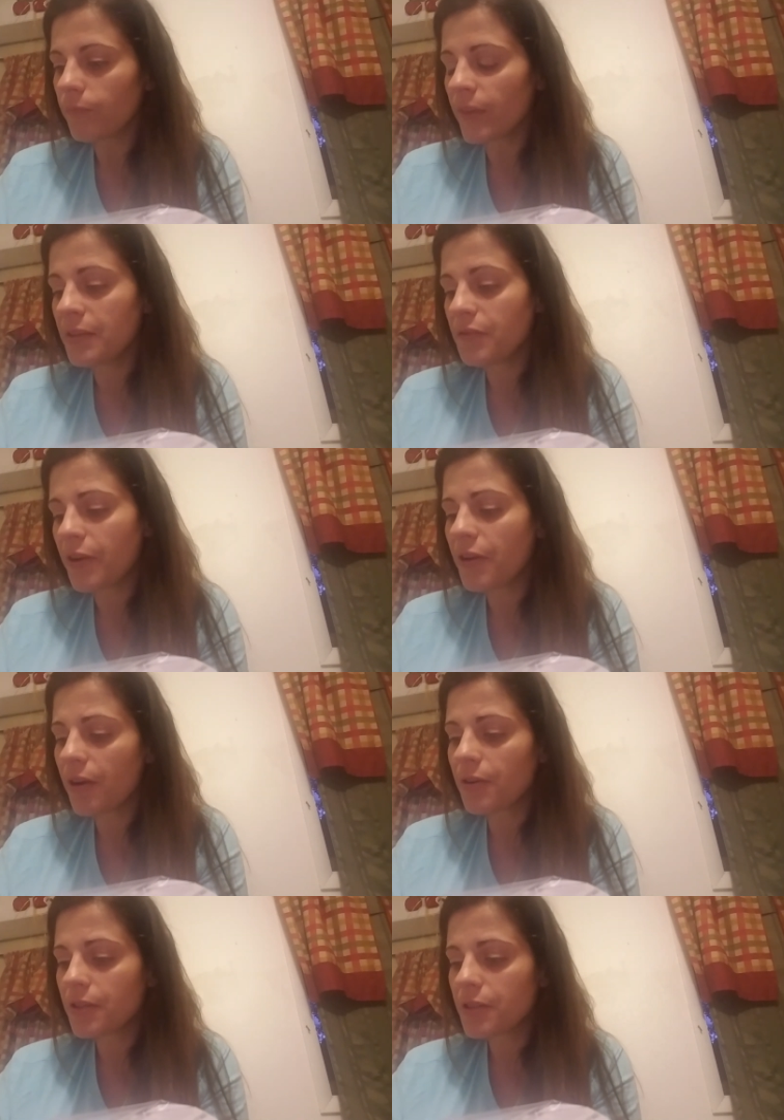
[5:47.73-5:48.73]
It's very
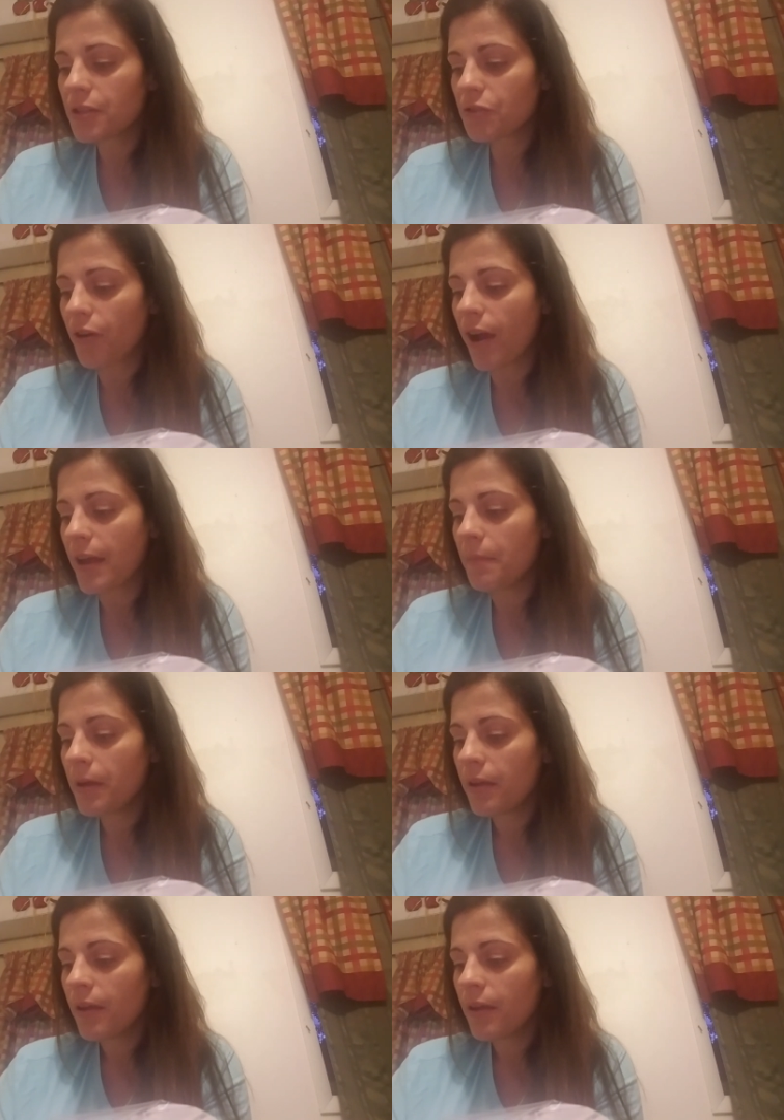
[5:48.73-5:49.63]
hard to describe.